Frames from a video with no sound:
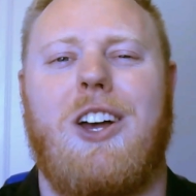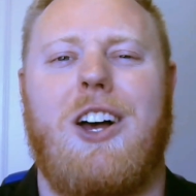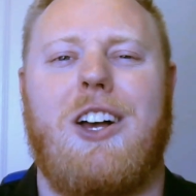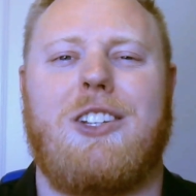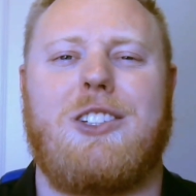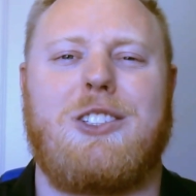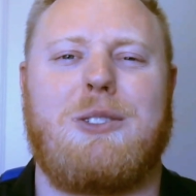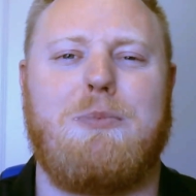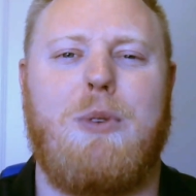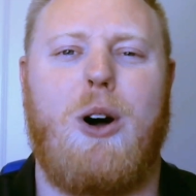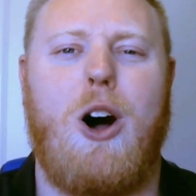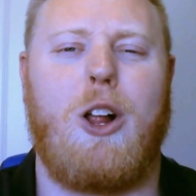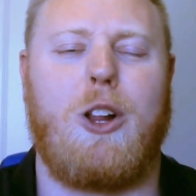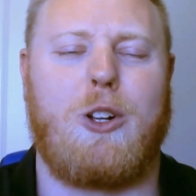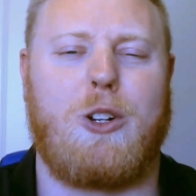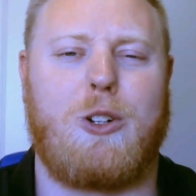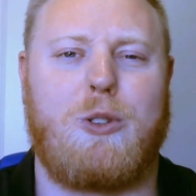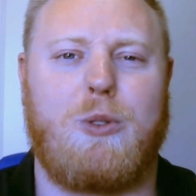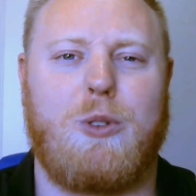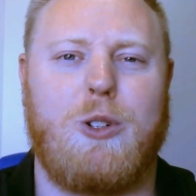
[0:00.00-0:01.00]

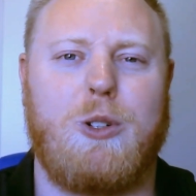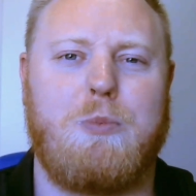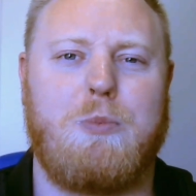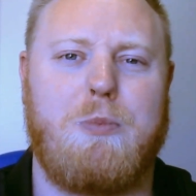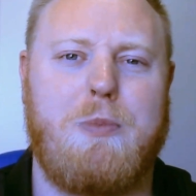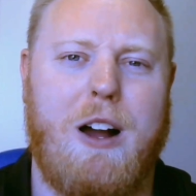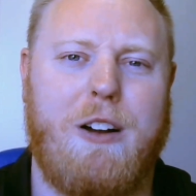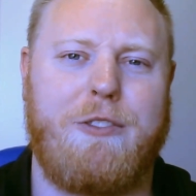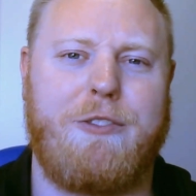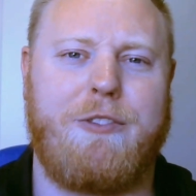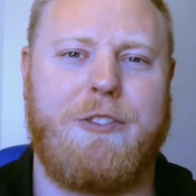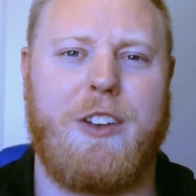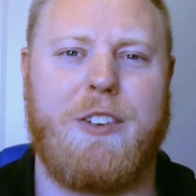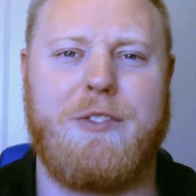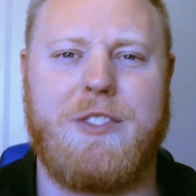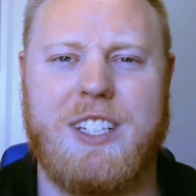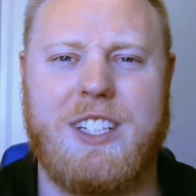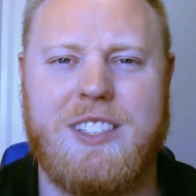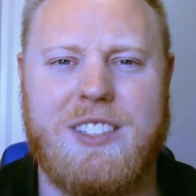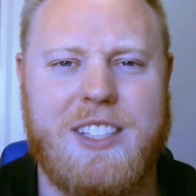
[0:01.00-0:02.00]
smaller group, about
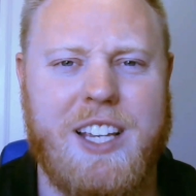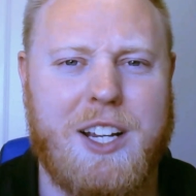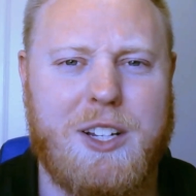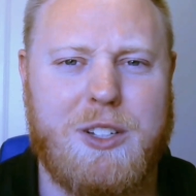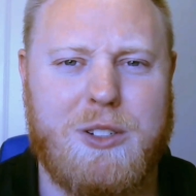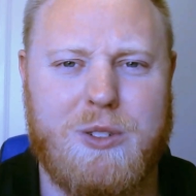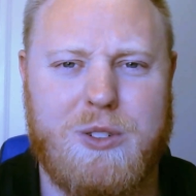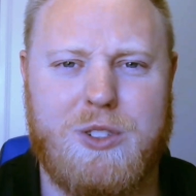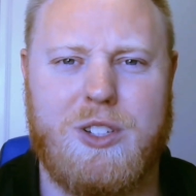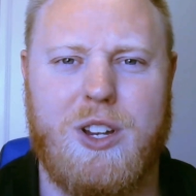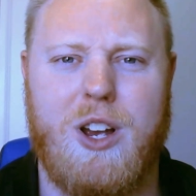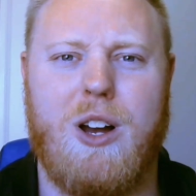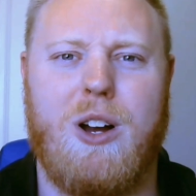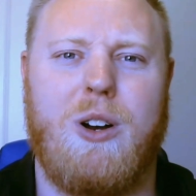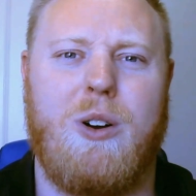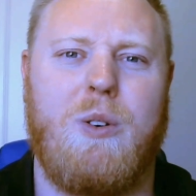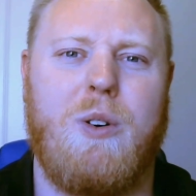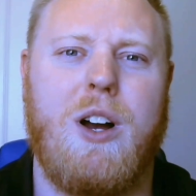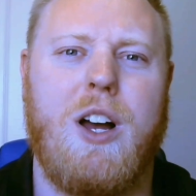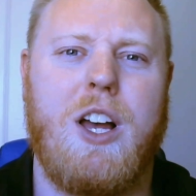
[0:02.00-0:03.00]
56 or
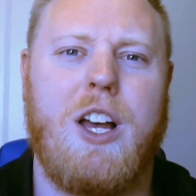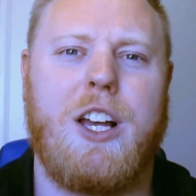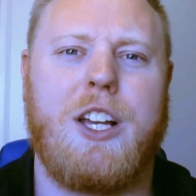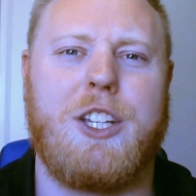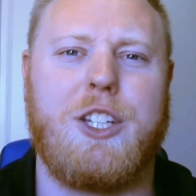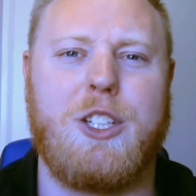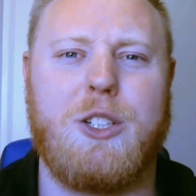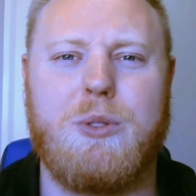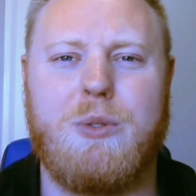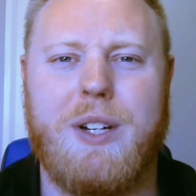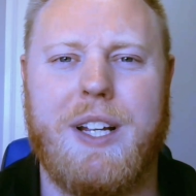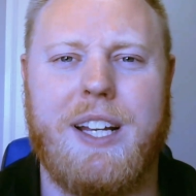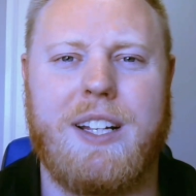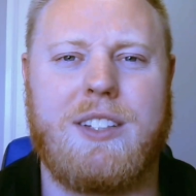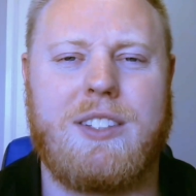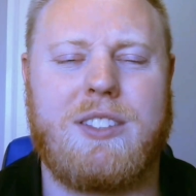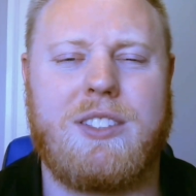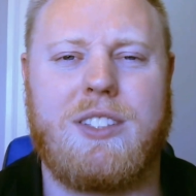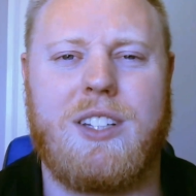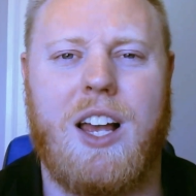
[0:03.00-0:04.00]
so
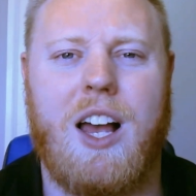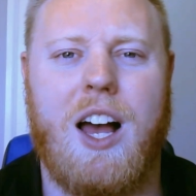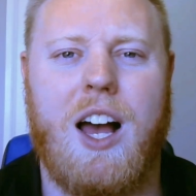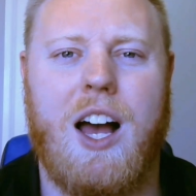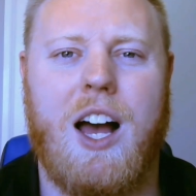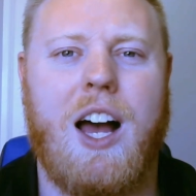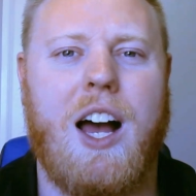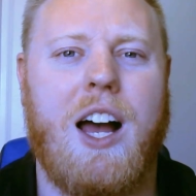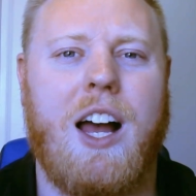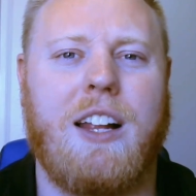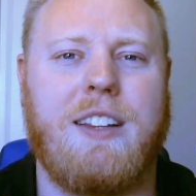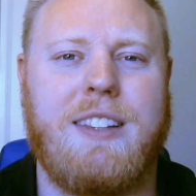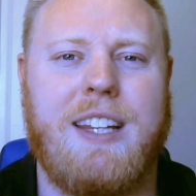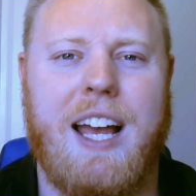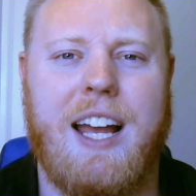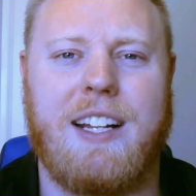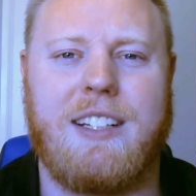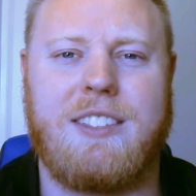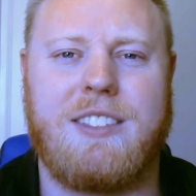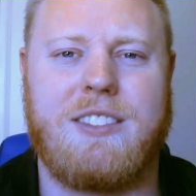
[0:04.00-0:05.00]
units
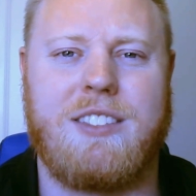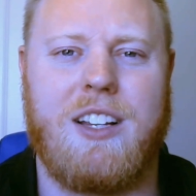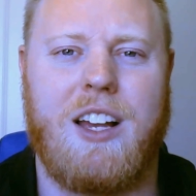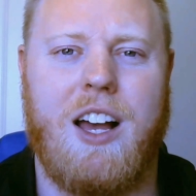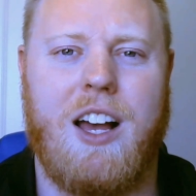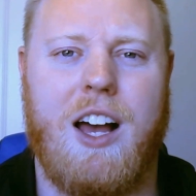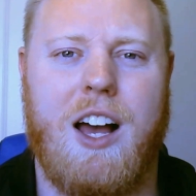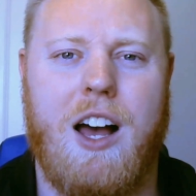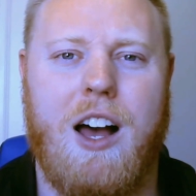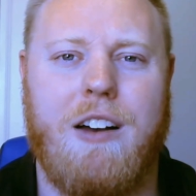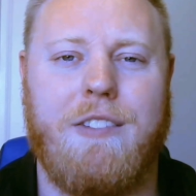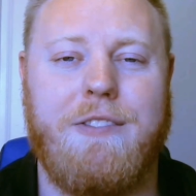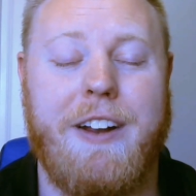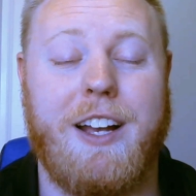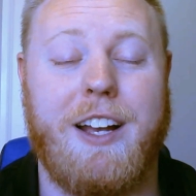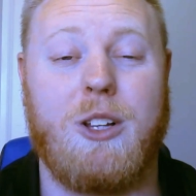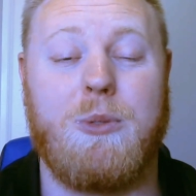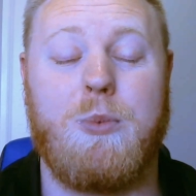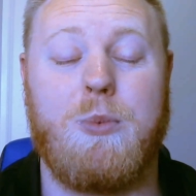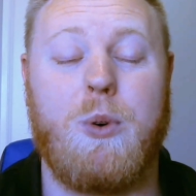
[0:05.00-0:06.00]
that's
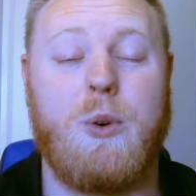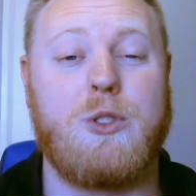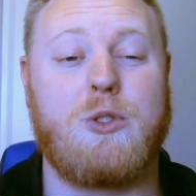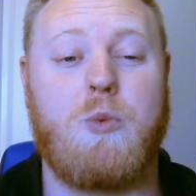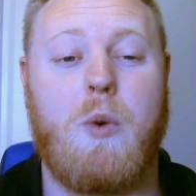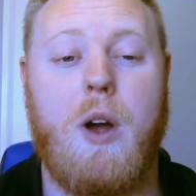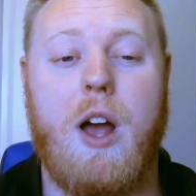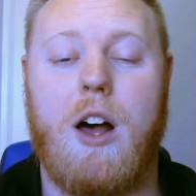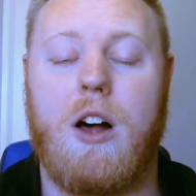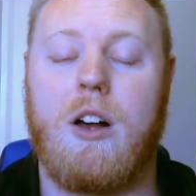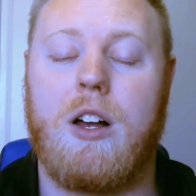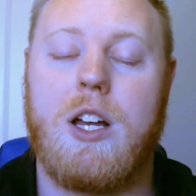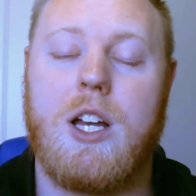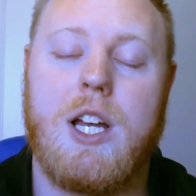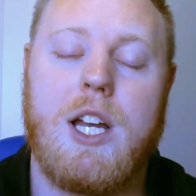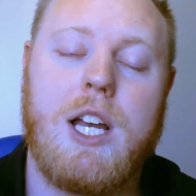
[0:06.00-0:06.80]
available as well.